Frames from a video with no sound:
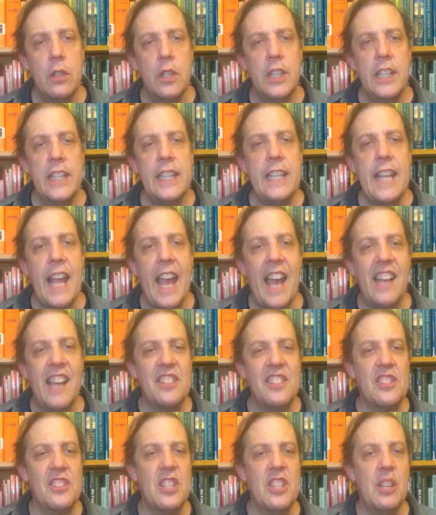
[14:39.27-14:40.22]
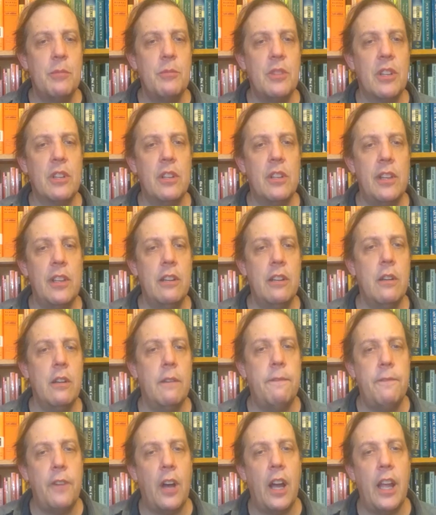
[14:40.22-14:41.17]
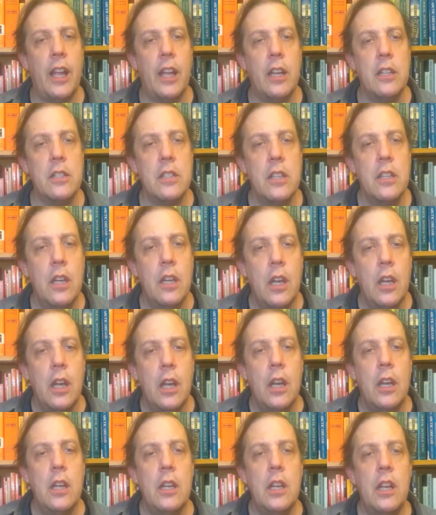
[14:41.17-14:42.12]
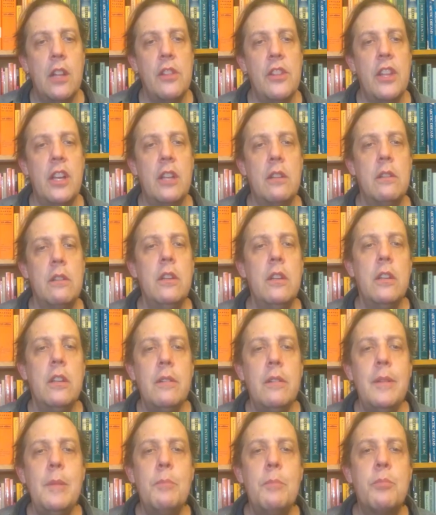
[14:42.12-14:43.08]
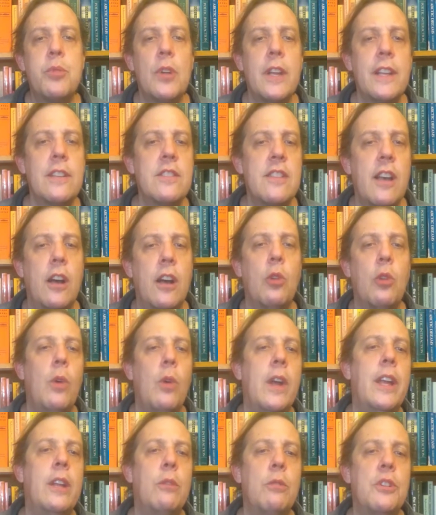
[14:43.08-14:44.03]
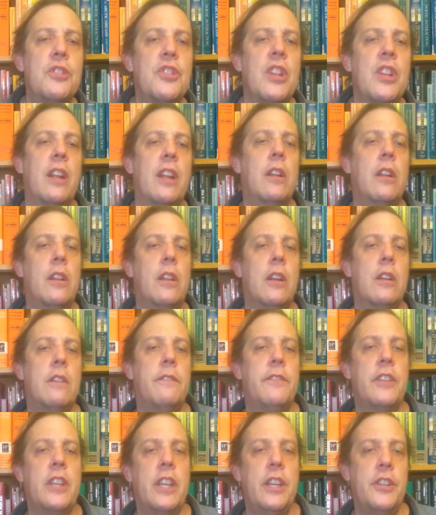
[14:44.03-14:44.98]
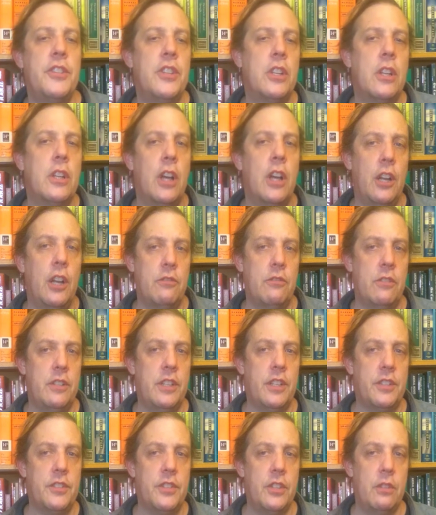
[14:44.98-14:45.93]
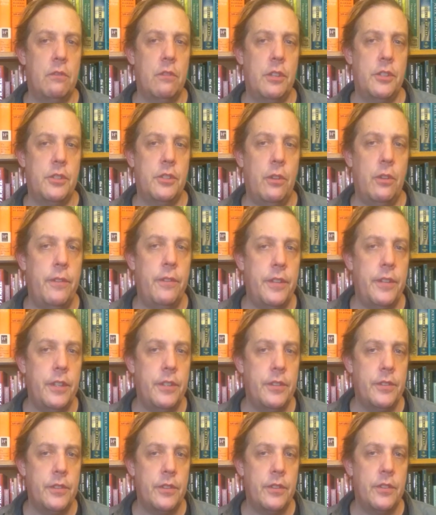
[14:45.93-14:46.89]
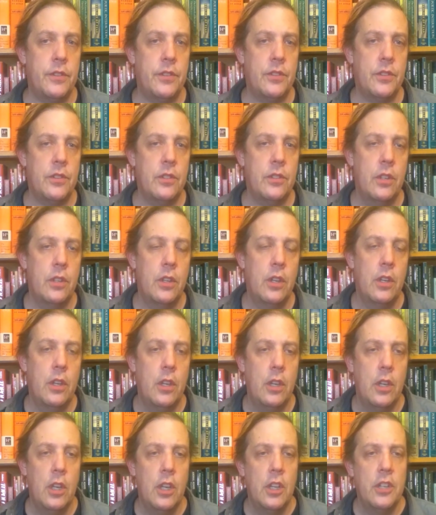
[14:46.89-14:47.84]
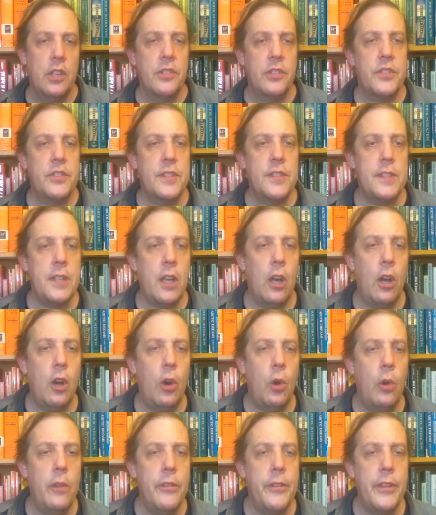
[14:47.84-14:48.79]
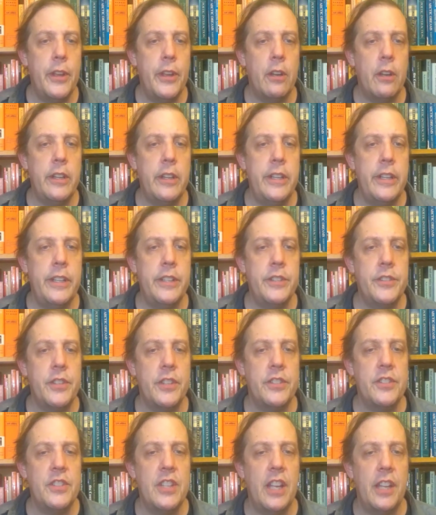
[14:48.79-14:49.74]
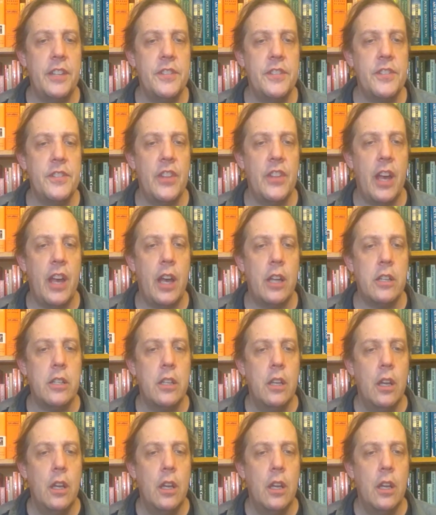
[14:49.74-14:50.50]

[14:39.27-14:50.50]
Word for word: he asks them to clarify it, and then he brings out a way in which that clarification contradicts the original thesis. So there is a sense that